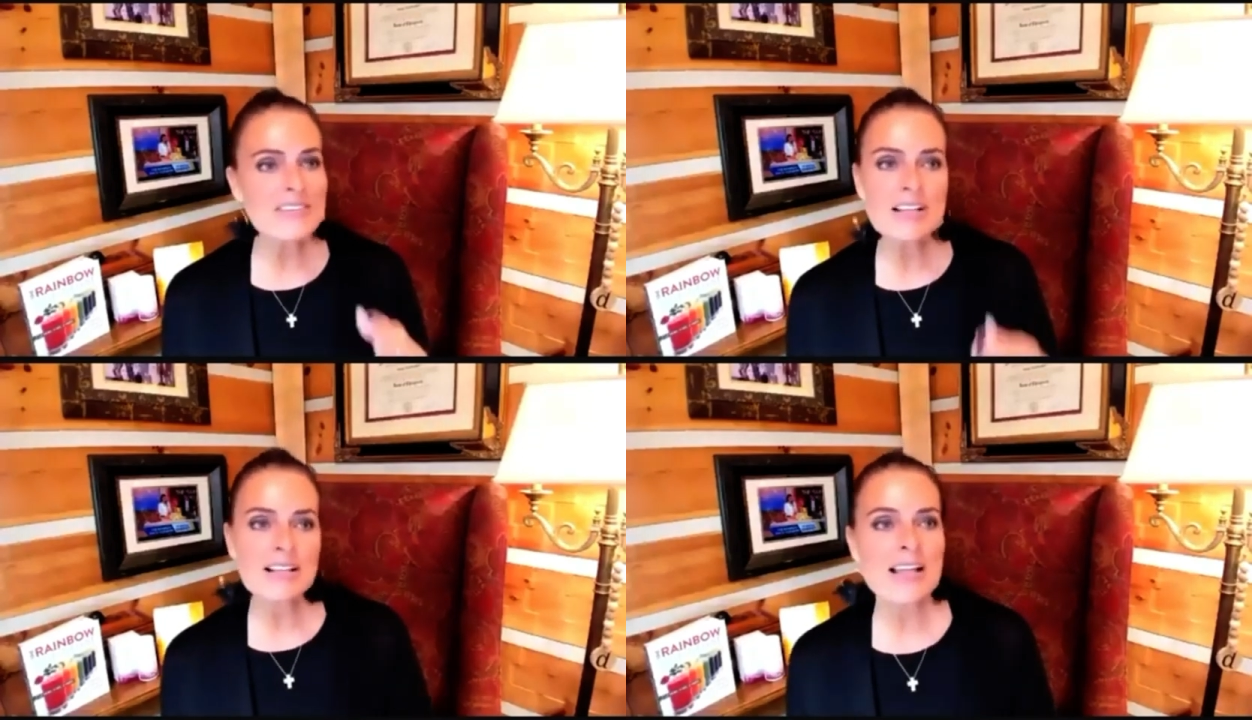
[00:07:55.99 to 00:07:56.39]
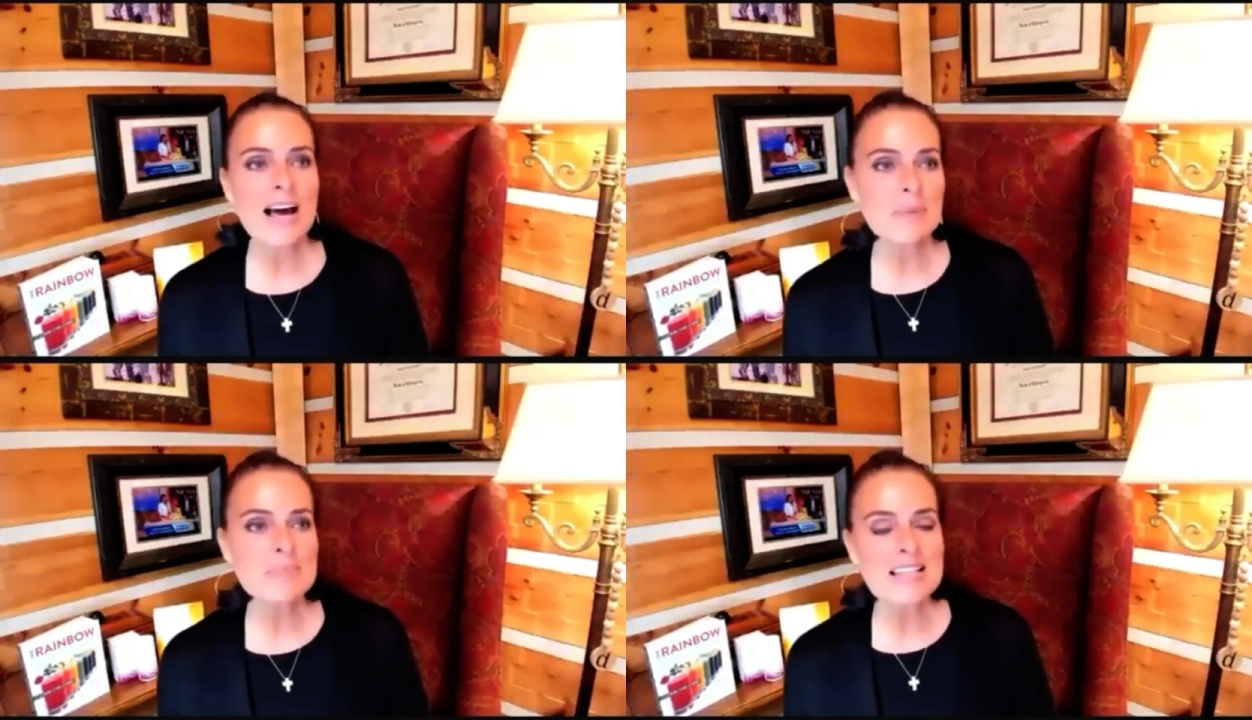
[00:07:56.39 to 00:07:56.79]

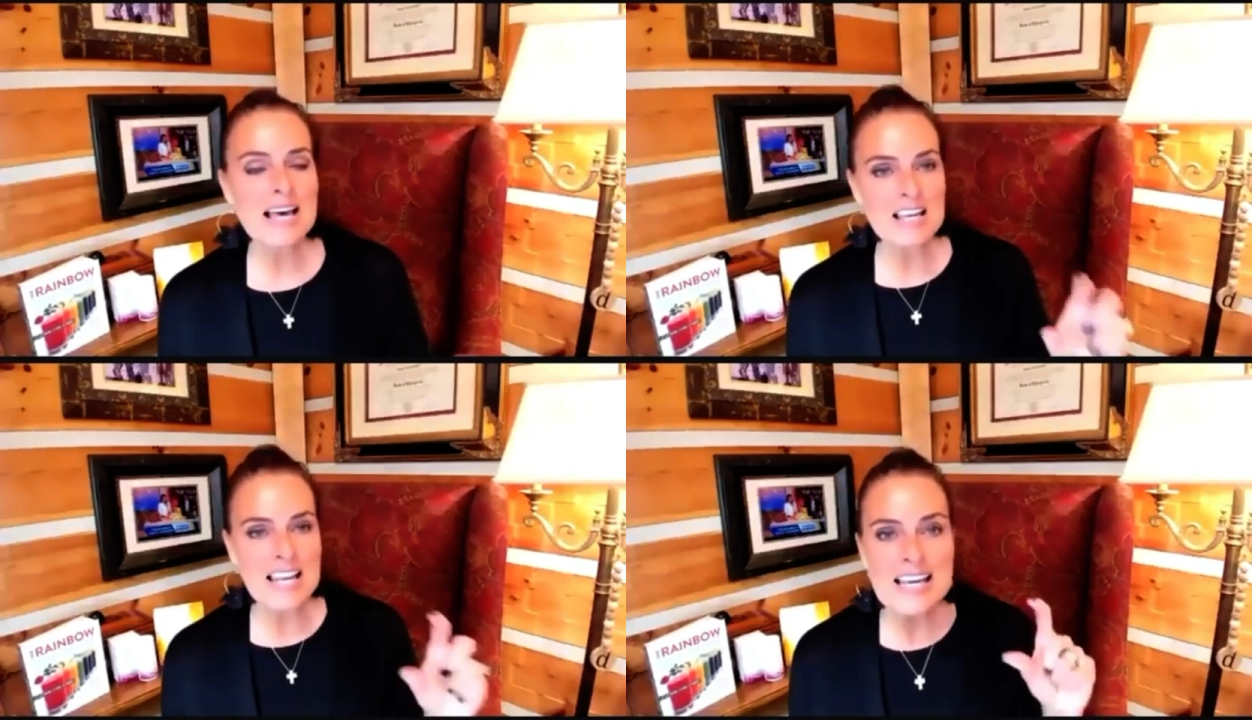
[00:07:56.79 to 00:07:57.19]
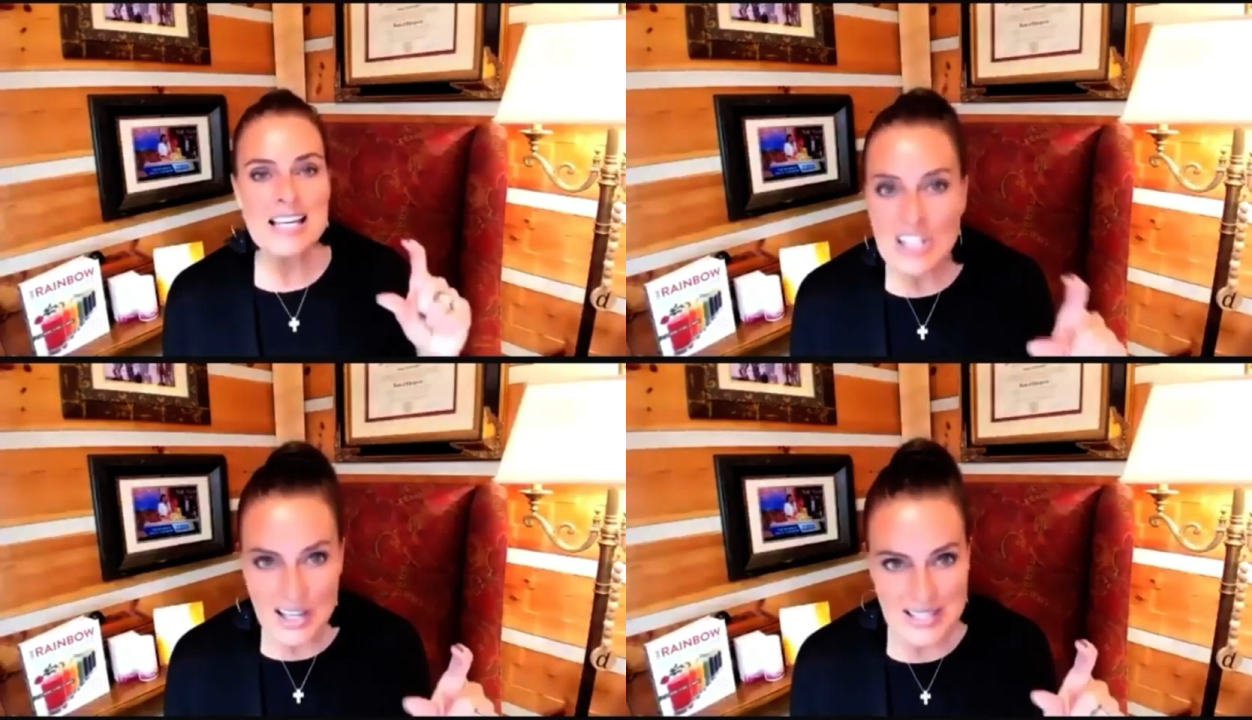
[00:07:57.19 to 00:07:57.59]
labs that
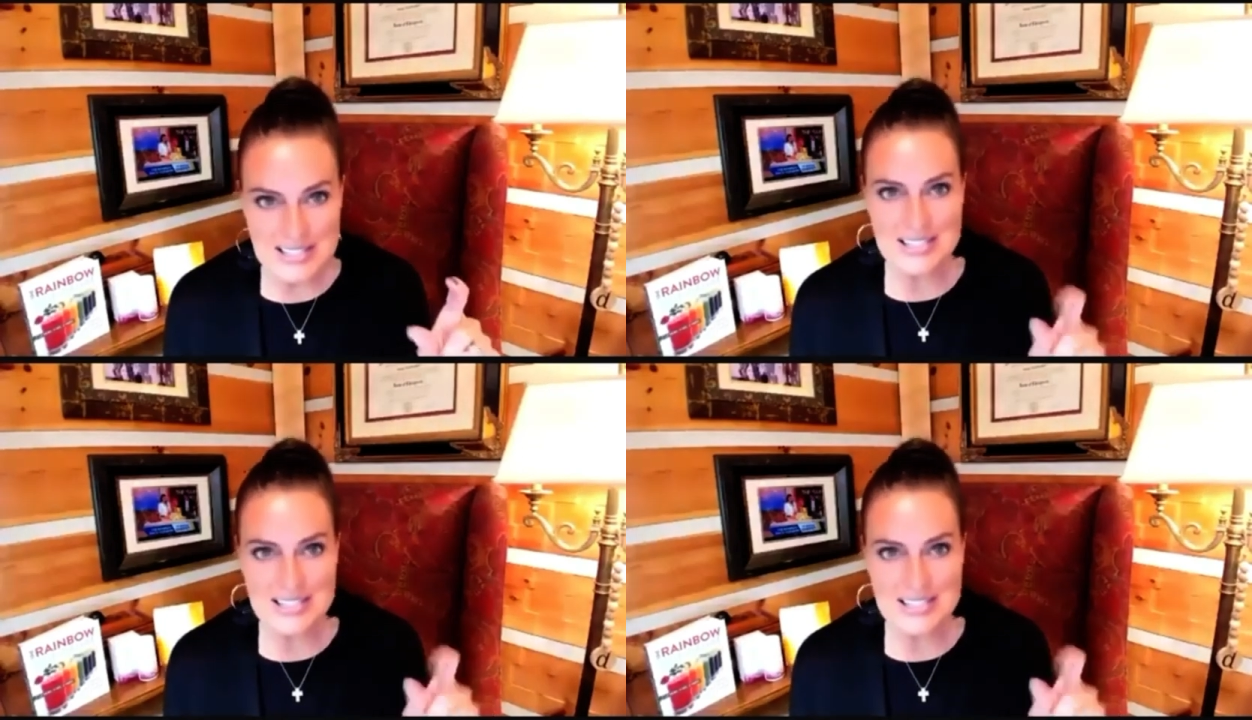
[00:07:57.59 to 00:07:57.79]
analyzes,